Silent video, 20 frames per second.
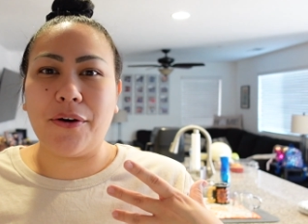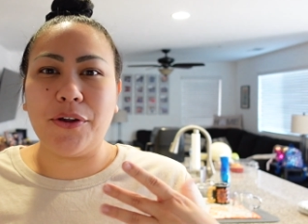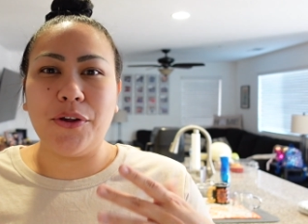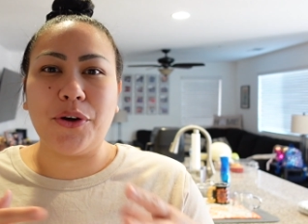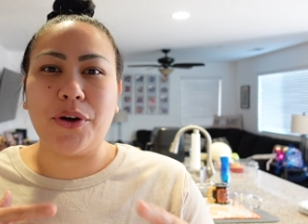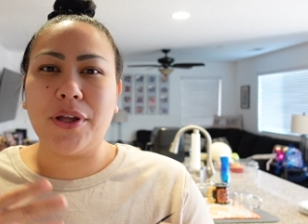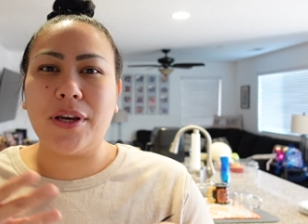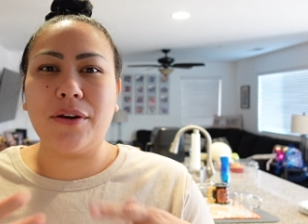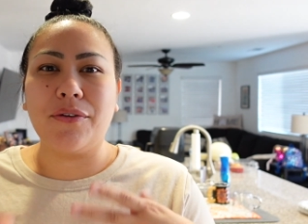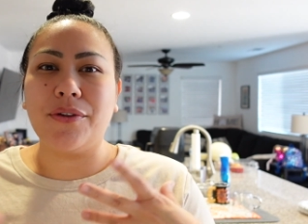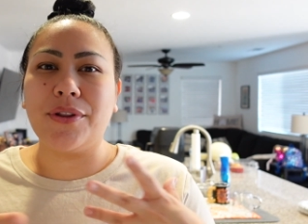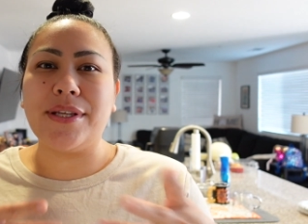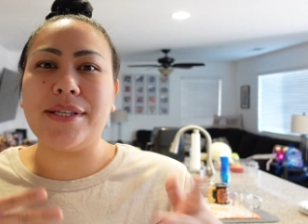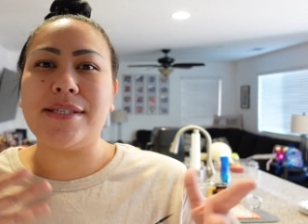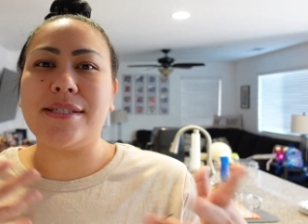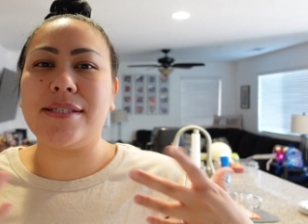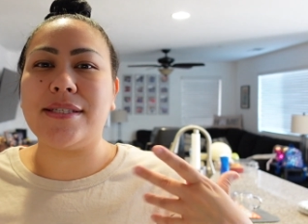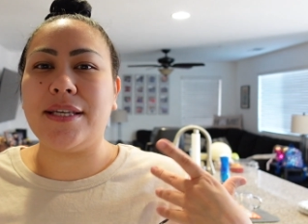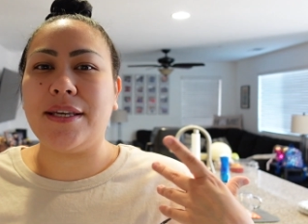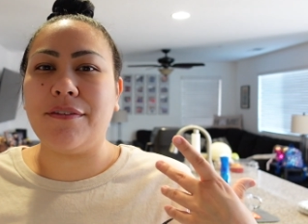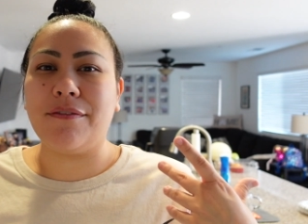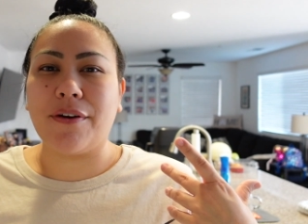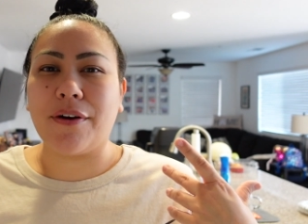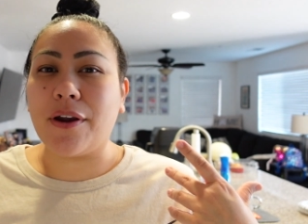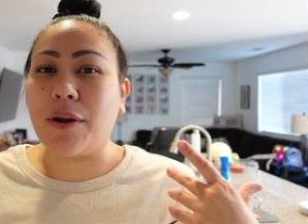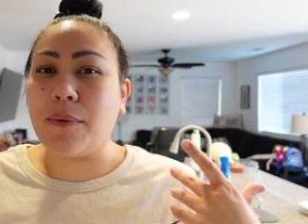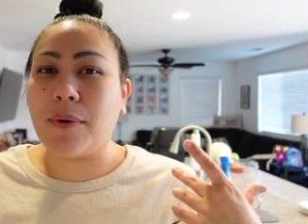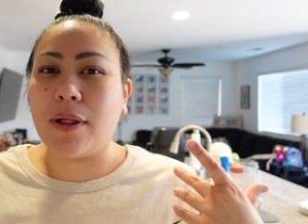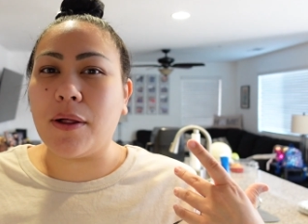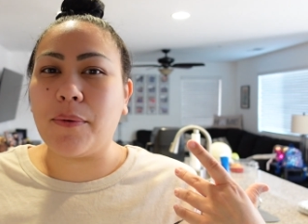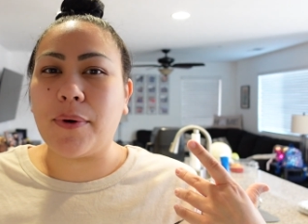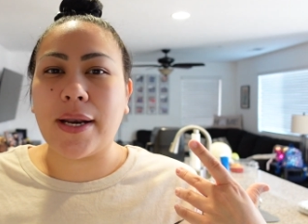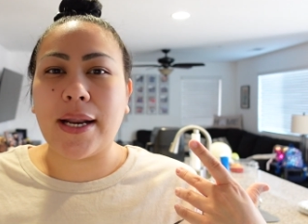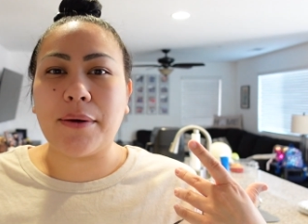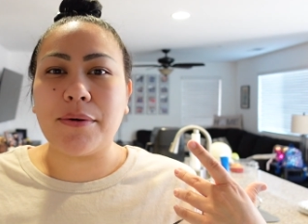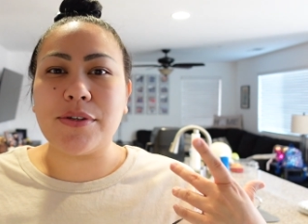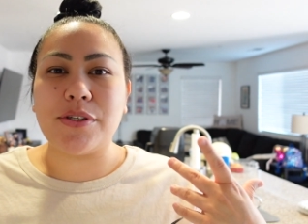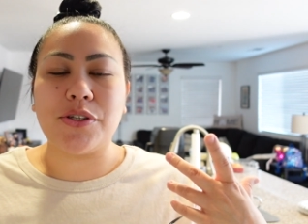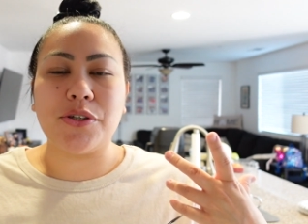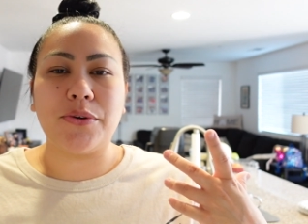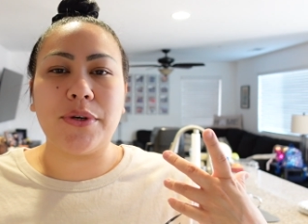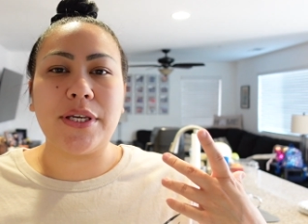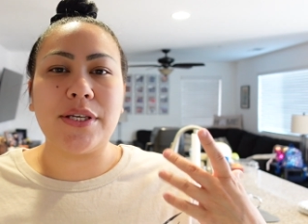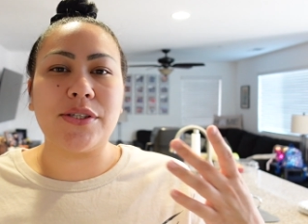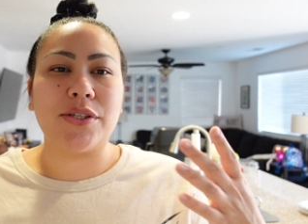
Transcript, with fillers: You couldn't really see very well what I was doing.